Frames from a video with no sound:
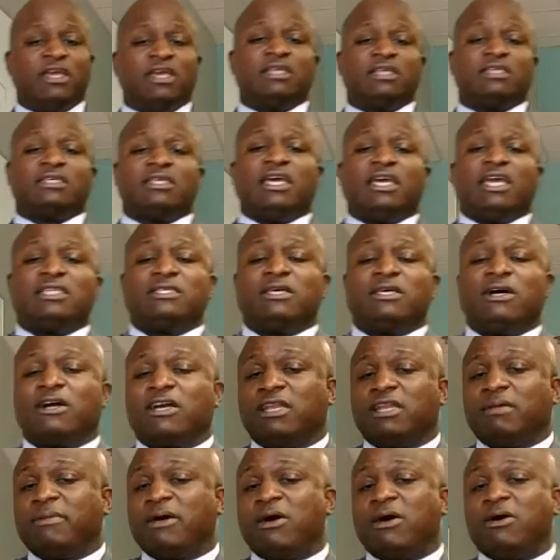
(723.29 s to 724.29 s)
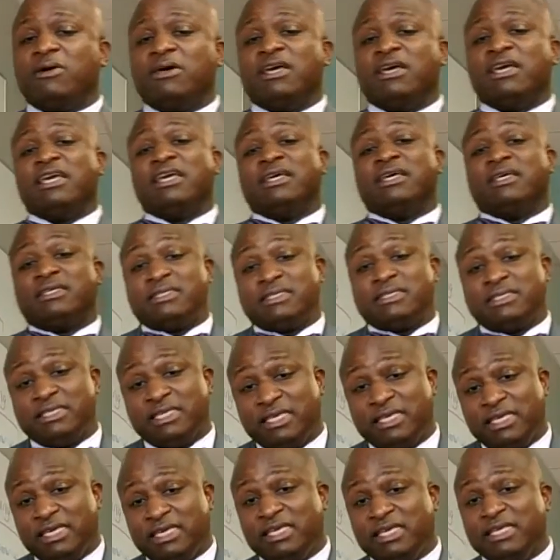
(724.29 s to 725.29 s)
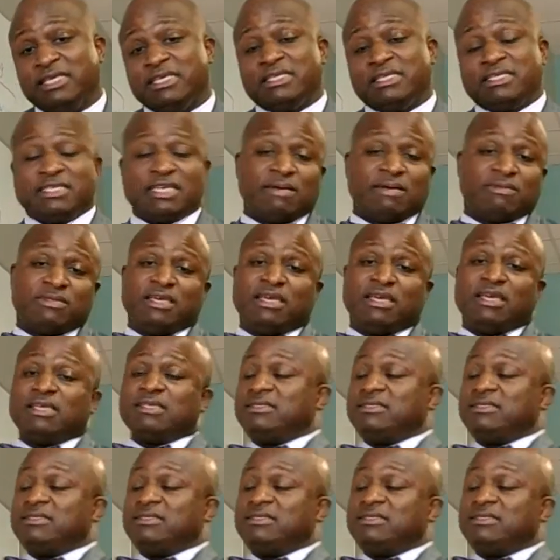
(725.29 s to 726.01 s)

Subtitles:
Today talking about see something